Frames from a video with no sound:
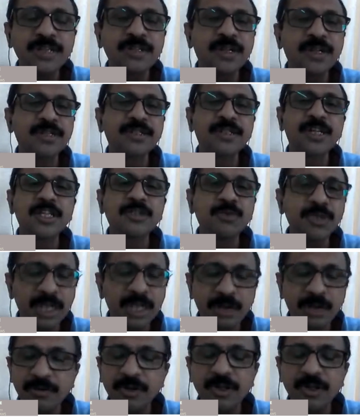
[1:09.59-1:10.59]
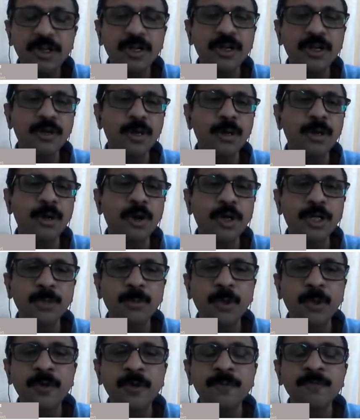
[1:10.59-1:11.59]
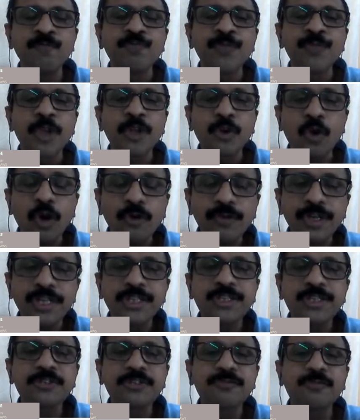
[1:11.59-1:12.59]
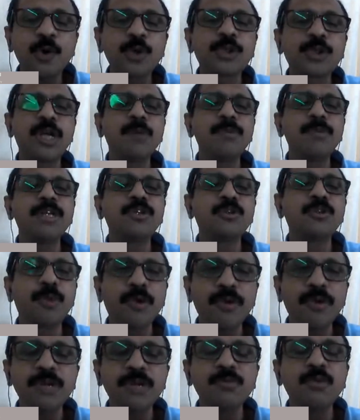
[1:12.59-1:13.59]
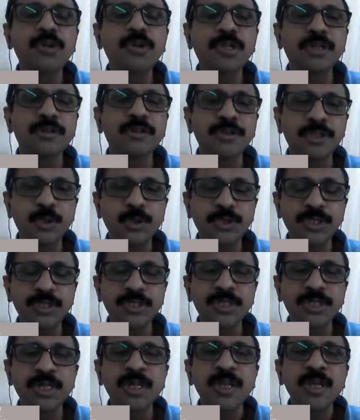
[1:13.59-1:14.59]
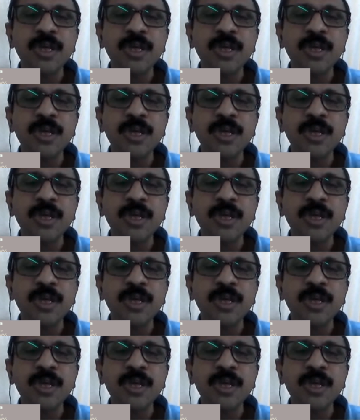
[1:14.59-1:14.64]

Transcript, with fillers: Teresa's, which I've heard a, a, lot about, is always forthcoming to provide more resources.